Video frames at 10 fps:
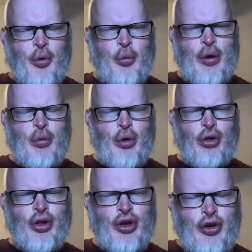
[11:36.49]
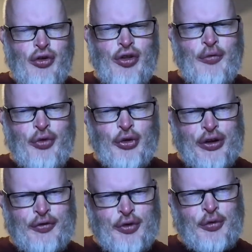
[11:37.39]
We will use them for
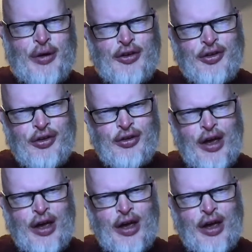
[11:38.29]
different reasons.